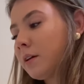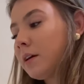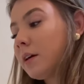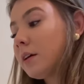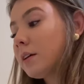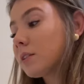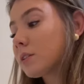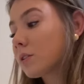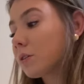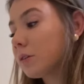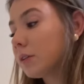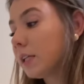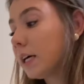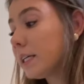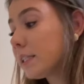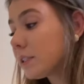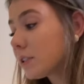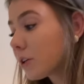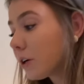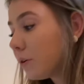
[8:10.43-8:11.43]
So
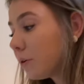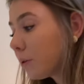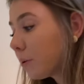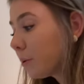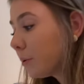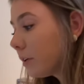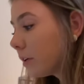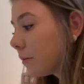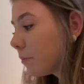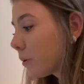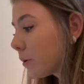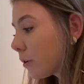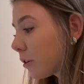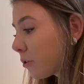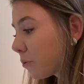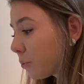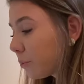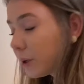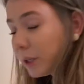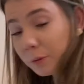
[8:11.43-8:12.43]
let's go through number
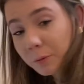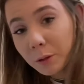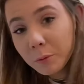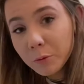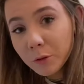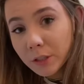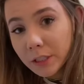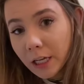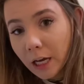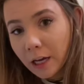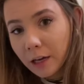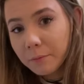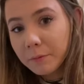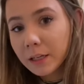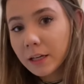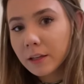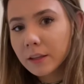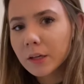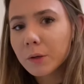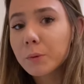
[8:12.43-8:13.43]
3 one more time
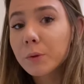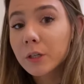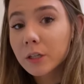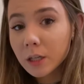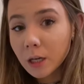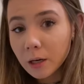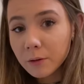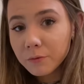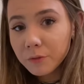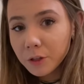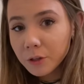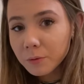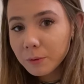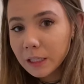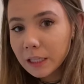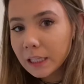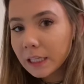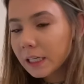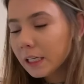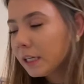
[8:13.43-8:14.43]
now that we're comfier
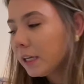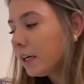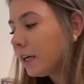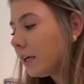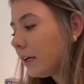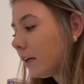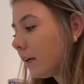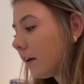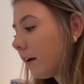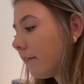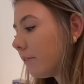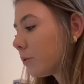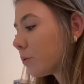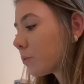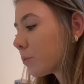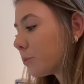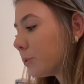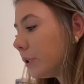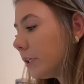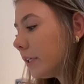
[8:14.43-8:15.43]
with it,
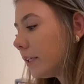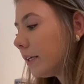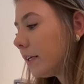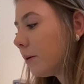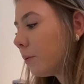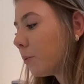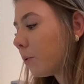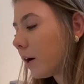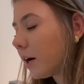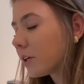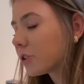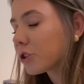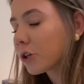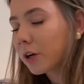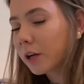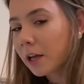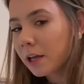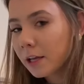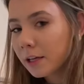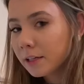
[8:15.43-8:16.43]
and really watch our
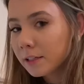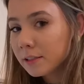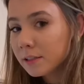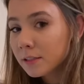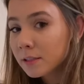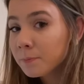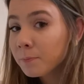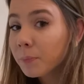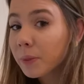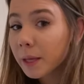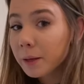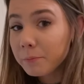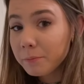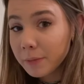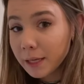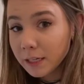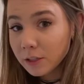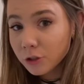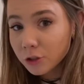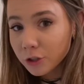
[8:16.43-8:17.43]
hands and
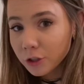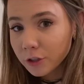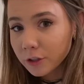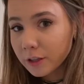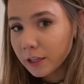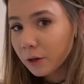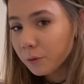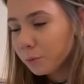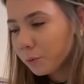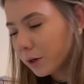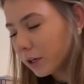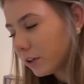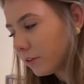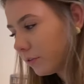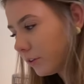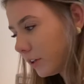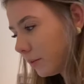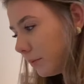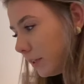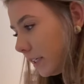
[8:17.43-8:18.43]
make sure that one of
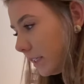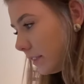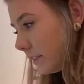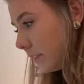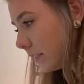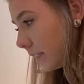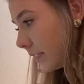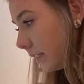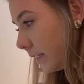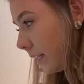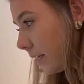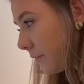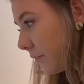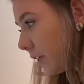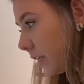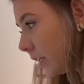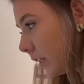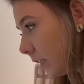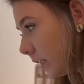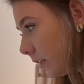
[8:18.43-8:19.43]
them is
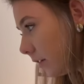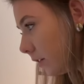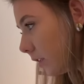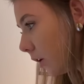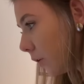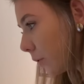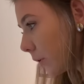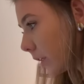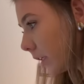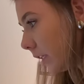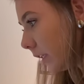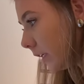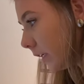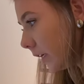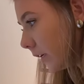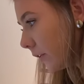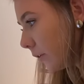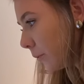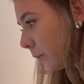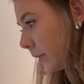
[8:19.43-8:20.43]
significantly lower than the
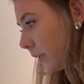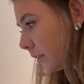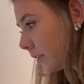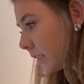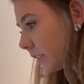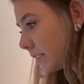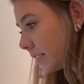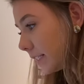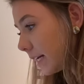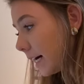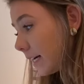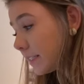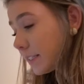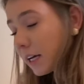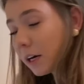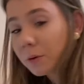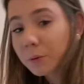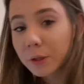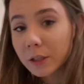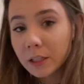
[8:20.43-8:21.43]
other one, because that's
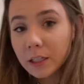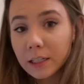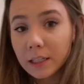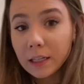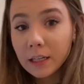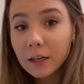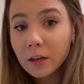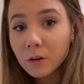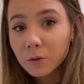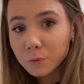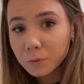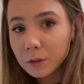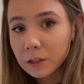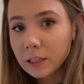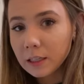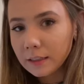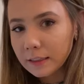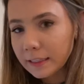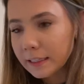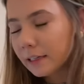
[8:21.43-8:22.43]
how we're gonna get a
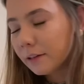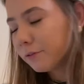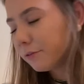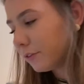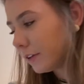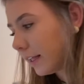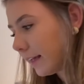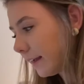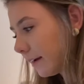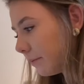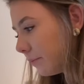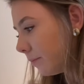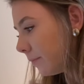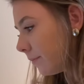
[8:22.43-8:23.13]
really clean flam.